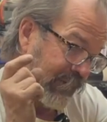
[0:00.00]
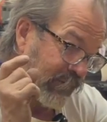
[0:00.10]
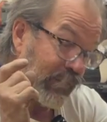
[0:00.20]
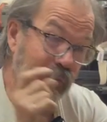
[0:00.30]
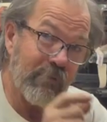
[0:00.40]

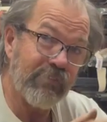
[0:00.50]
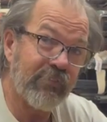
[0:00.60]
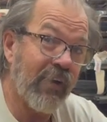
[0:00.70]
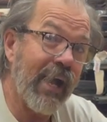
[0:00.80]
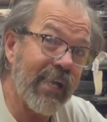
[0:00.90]
So the
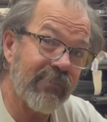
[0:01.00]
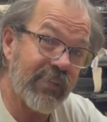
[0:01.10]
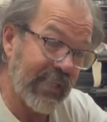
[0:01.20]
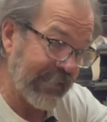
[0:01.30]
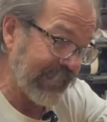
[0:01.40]
5
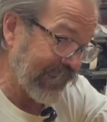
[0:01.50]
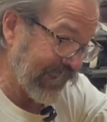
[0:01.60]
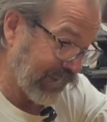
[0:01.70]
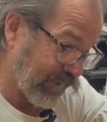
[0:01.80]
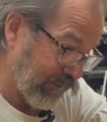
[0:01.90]
that I need to
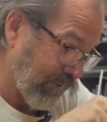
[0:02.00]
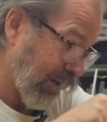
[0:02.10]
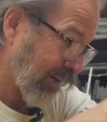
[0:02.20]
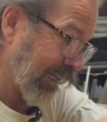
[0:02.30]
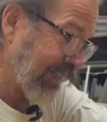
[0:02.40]
get to
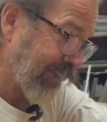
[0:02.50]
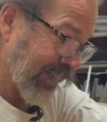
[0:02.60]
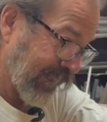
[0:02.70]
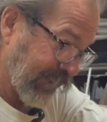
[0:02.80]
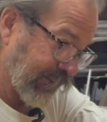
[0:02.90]
are in
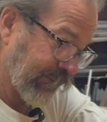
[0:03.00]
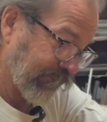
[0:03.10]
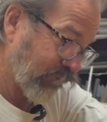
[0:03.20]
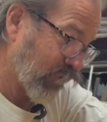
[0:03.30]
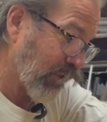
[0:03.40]
there.
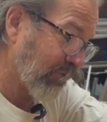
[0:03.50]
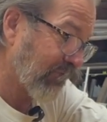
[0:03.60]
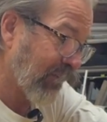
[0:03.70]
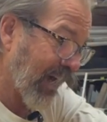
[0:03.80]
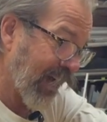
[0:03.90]
So
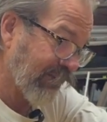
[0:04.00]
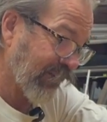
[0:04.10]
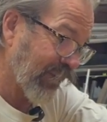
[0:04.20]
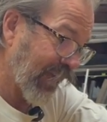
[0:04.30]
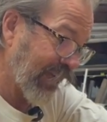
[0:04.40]
5
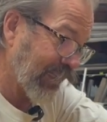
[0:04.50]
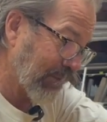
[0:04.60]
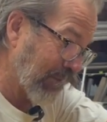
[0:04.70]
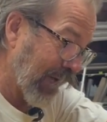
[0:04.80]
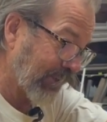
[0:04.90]
of the
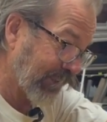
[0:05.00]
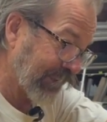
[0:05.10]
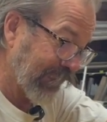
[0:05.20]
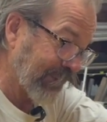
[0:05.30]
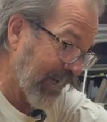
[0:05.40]
8 batteries
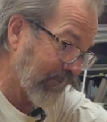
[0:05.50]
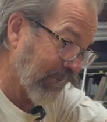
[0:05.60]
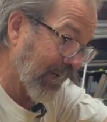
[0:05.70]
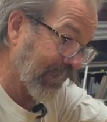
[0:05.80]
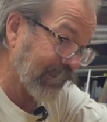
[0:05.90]
in that
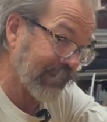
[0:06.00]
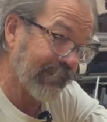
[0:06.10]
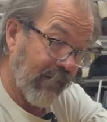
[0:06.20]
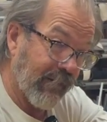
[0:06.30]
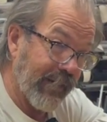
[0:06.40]
box
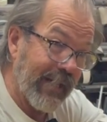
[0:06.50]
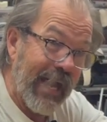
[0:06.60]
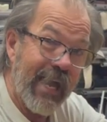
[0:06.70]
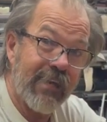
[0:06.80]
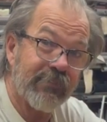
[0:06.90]
are at
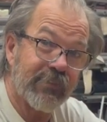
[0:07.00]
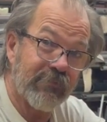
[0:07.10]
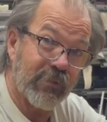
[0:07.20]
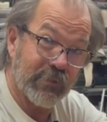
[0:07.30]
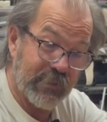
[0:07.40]
half the
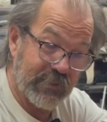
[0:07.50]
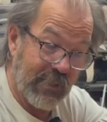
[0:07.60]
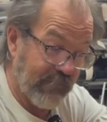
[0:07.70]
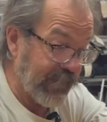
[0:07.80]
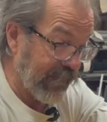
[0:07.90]
voltage
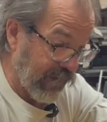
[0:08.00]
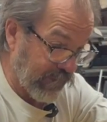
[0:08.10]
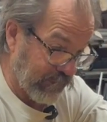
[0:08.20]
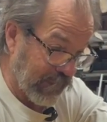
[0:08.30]
of the other